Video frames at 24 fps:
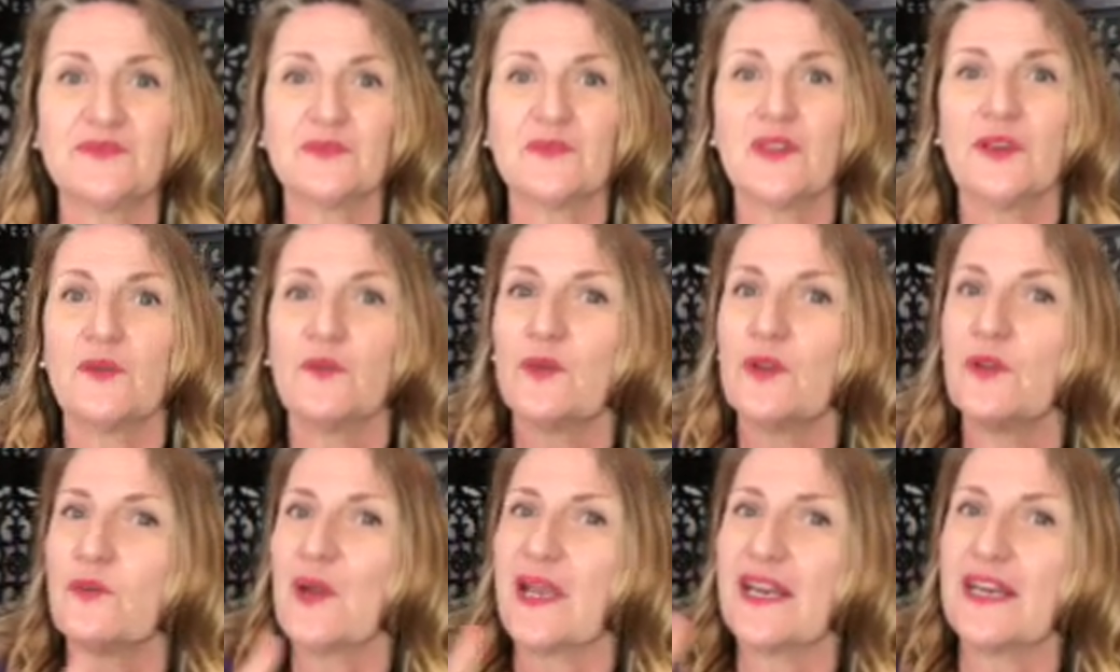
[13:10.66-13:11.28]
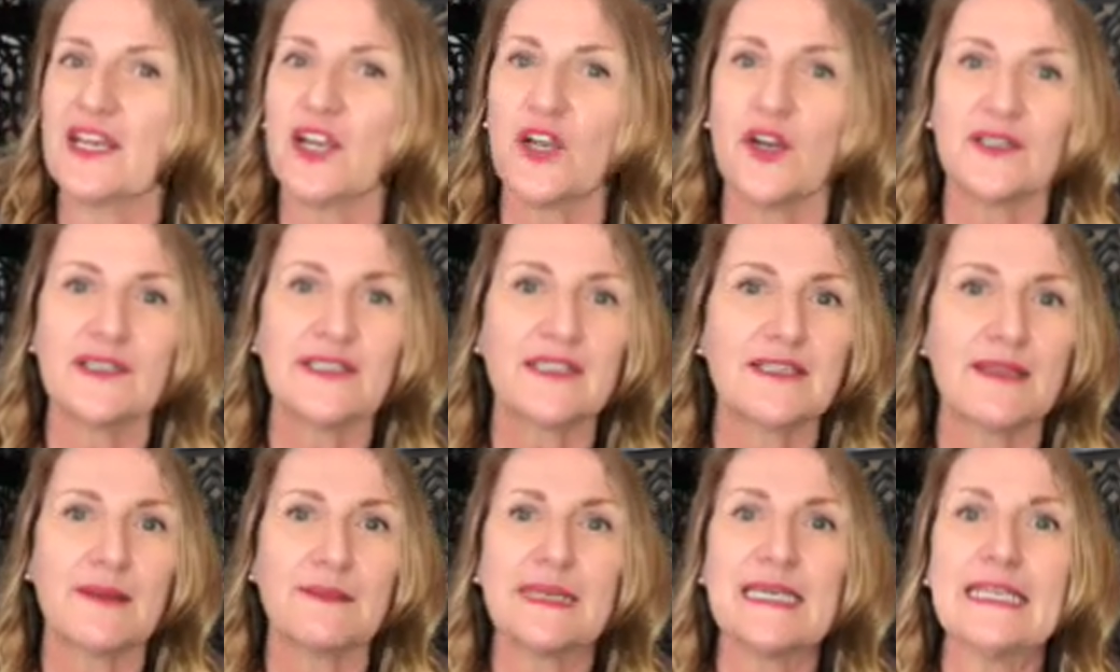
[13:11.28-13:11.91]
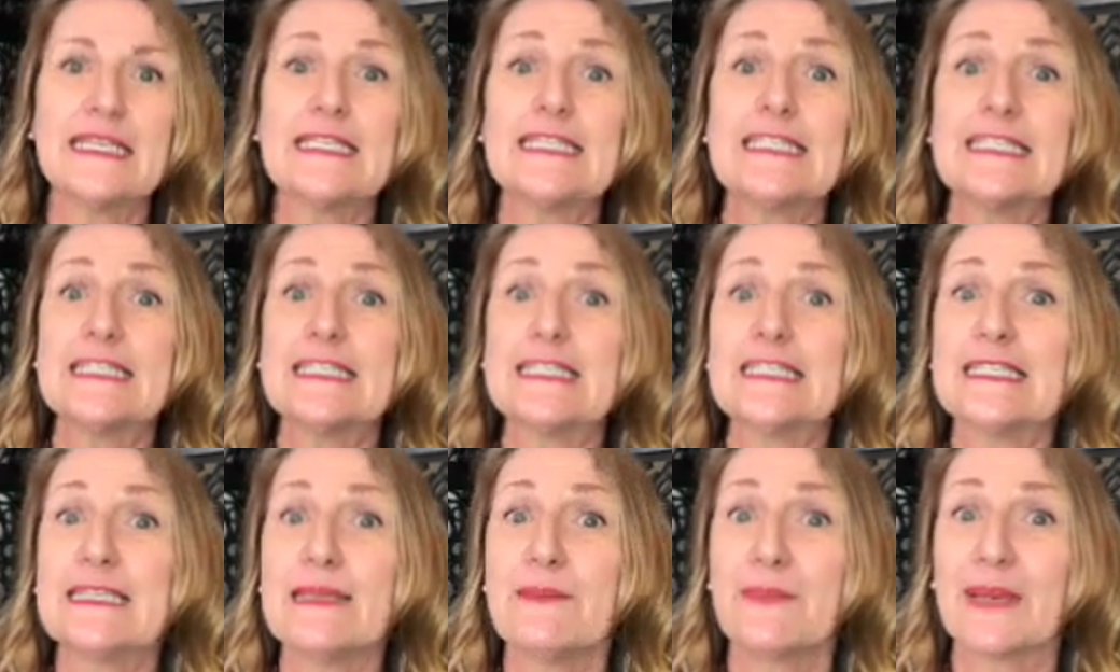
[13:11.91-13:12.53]
We went and got some kid's
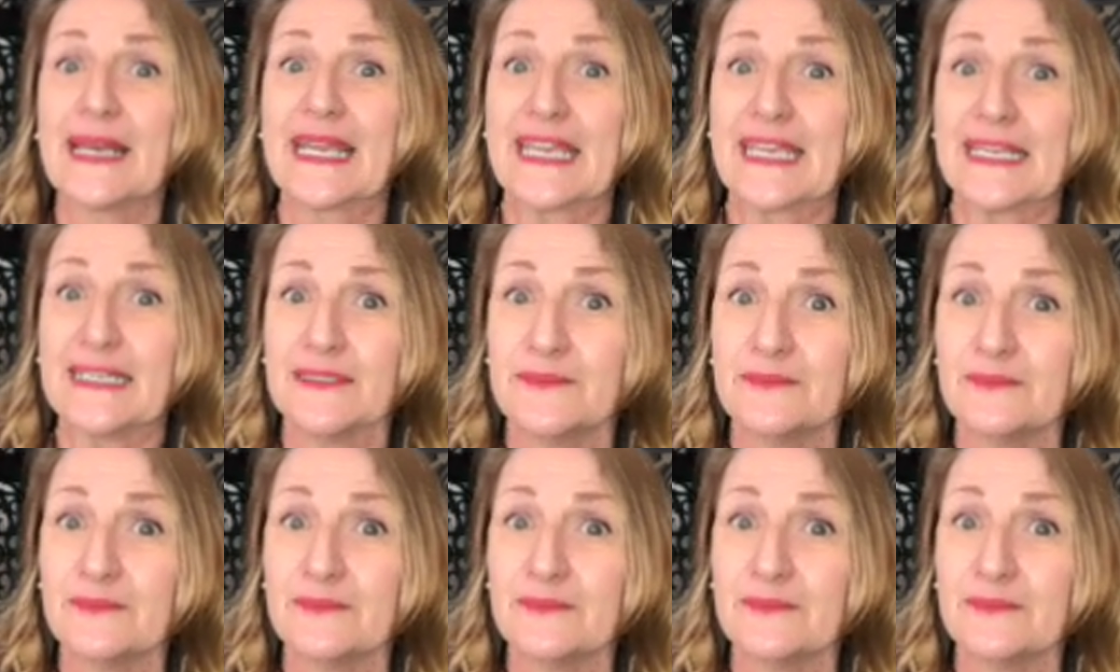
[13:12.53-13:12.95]
sibling.